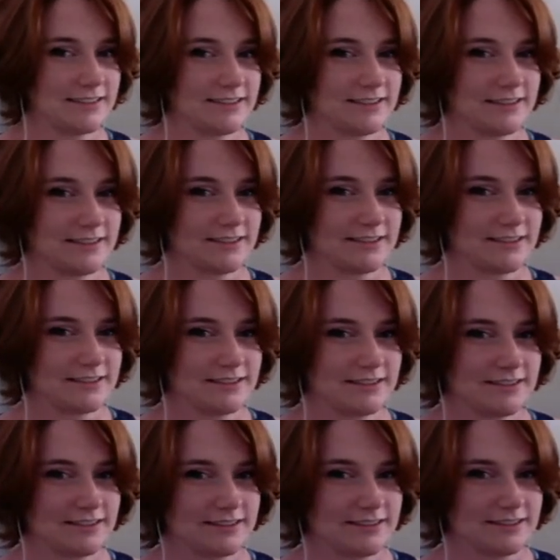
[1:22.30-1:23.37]

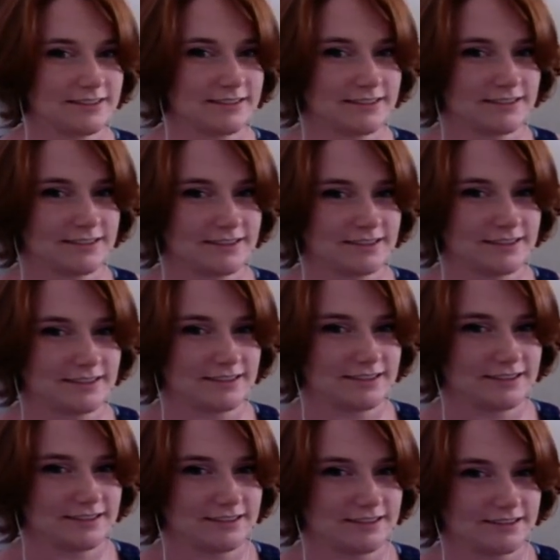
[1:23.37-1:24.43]

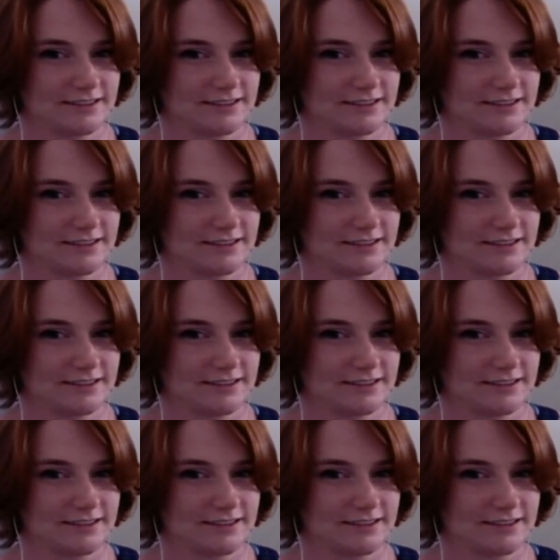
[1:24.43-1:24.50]
Nothing is said.